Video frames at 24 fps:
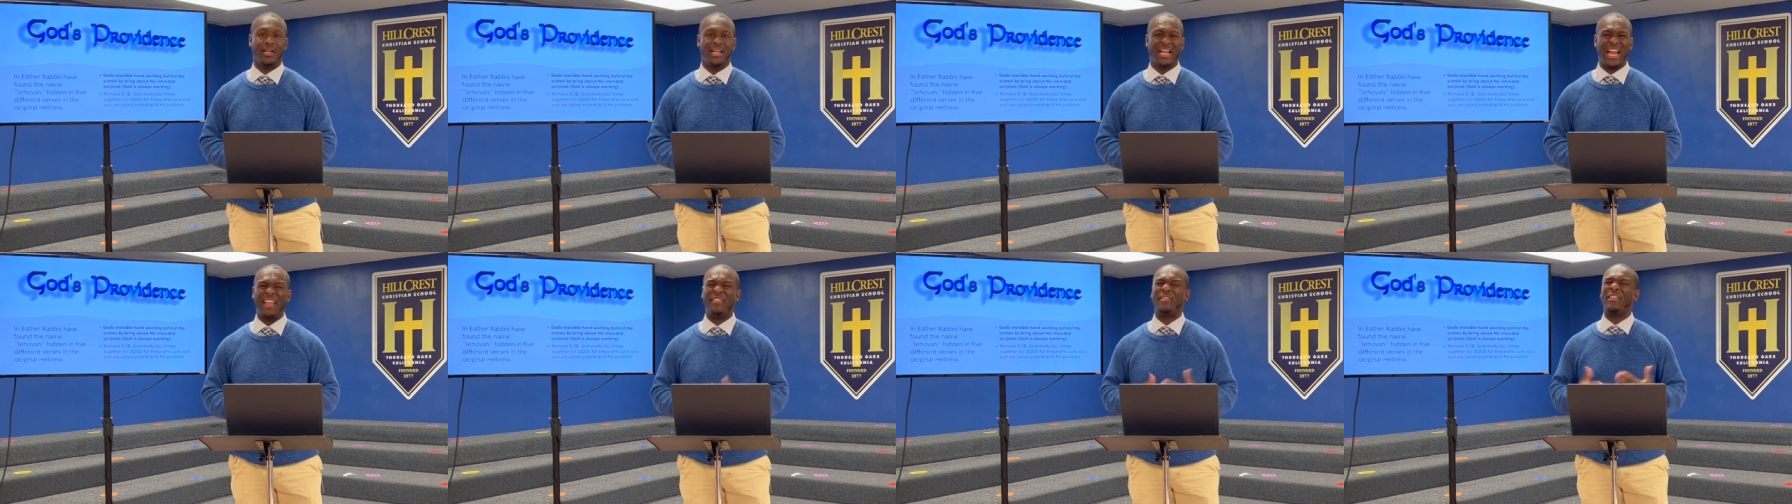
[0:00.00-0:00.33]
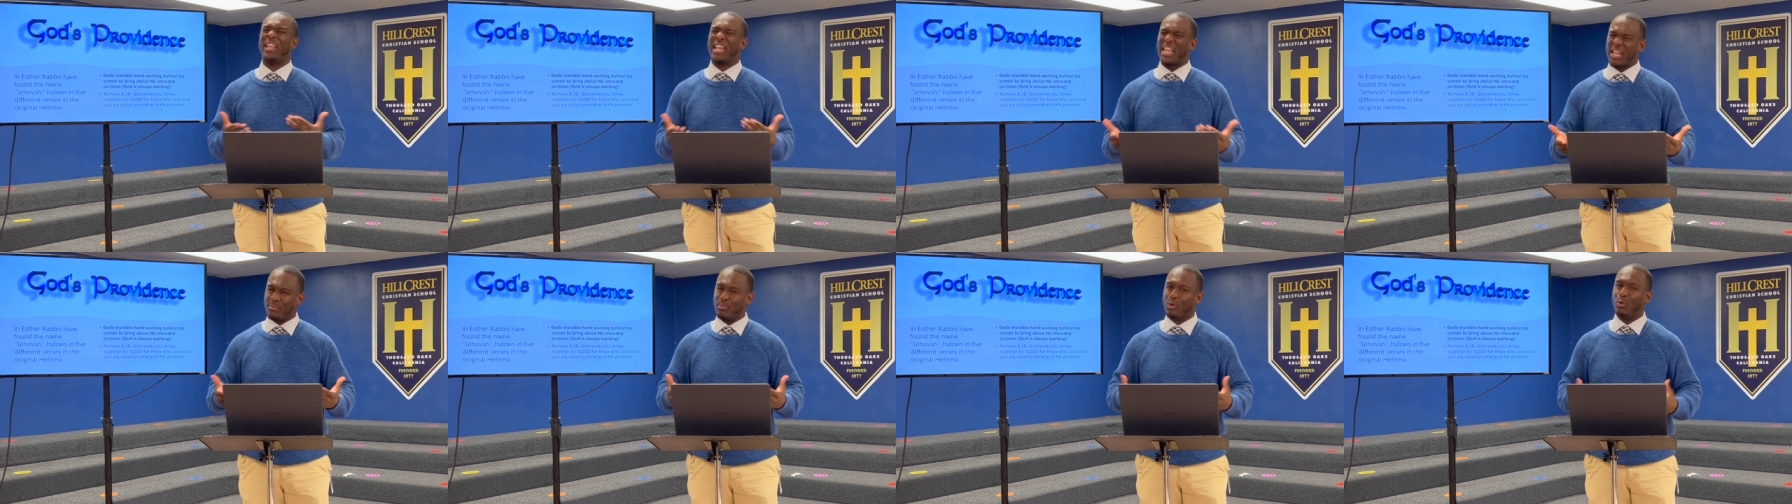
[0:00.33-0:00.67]
in the
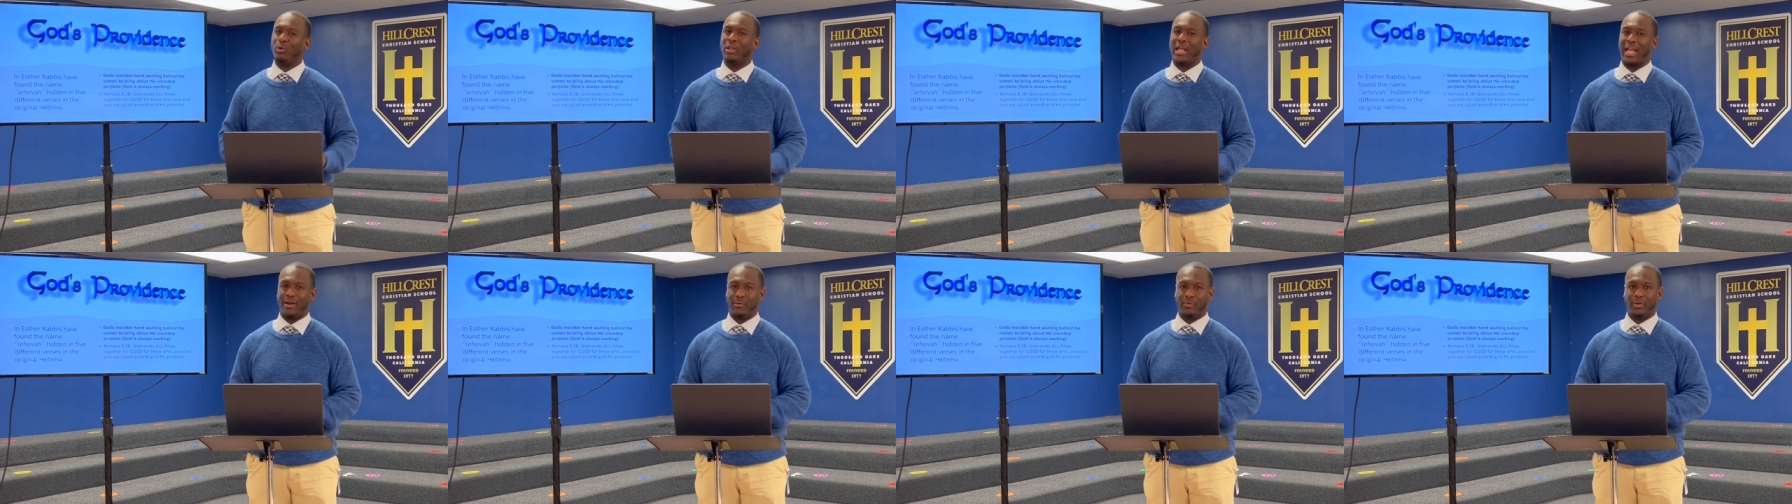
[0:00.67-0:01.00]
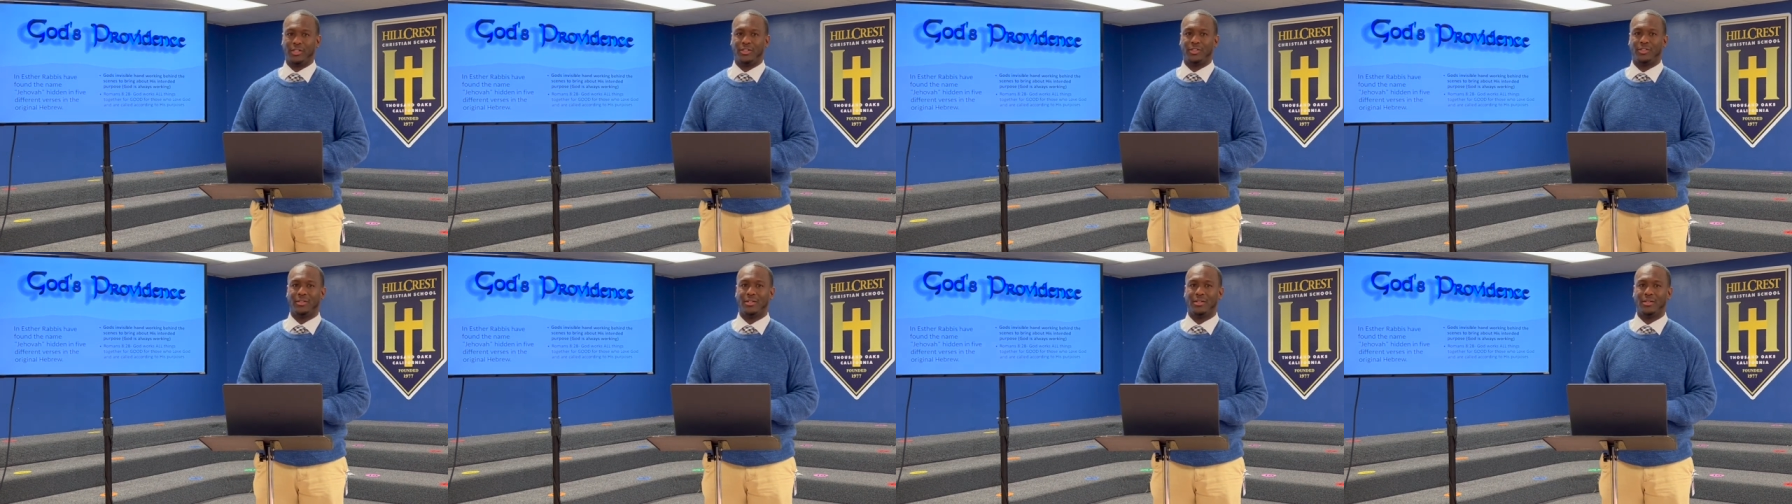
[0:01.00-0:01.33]
Hebrew
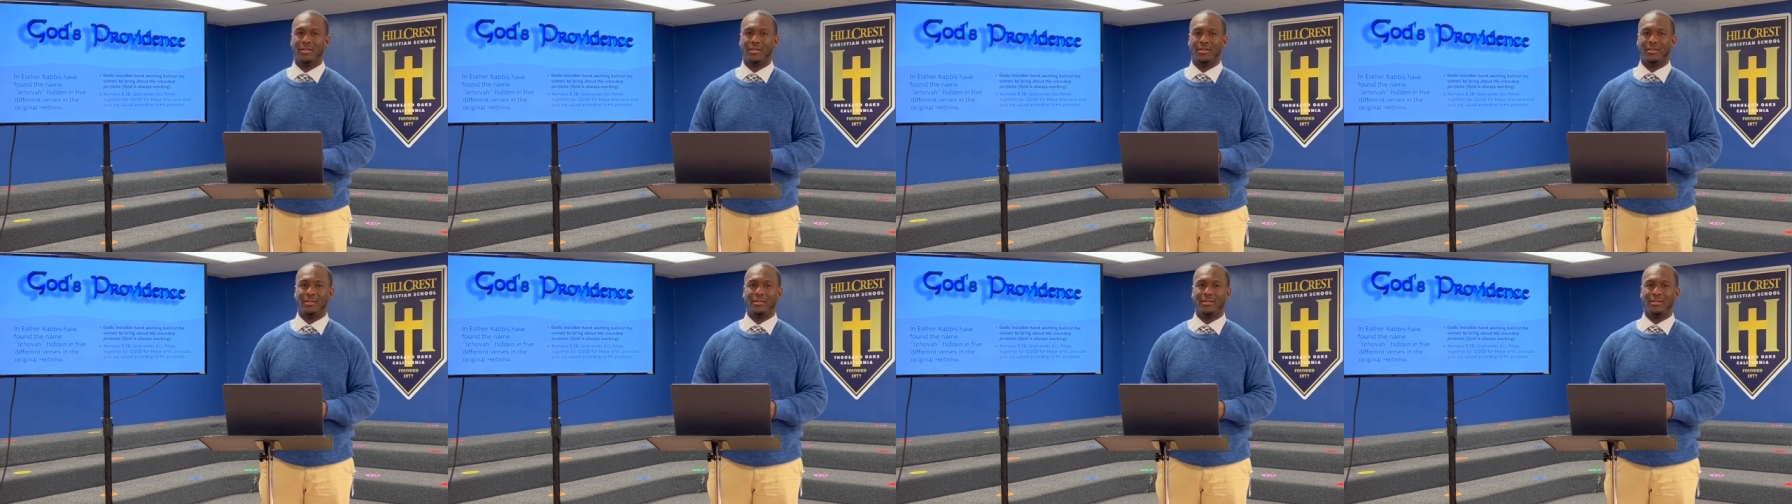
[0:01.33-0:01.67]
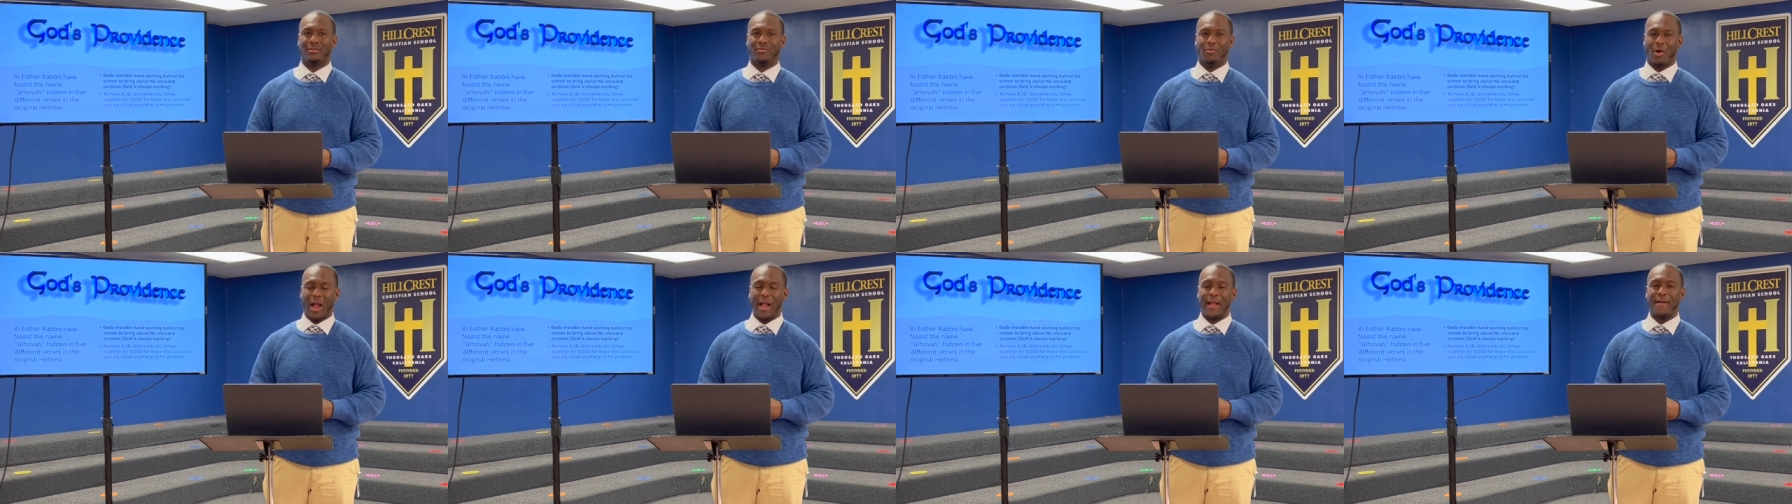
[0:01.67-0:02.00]
language,
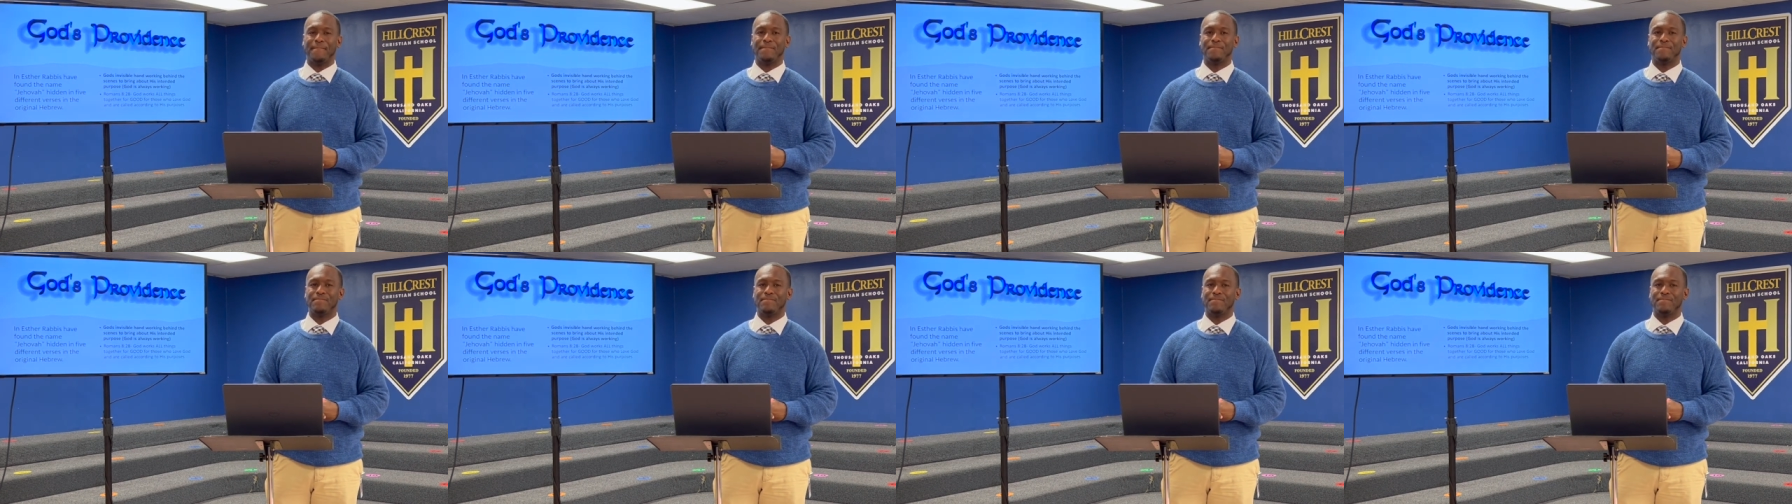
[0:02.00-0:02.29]
right?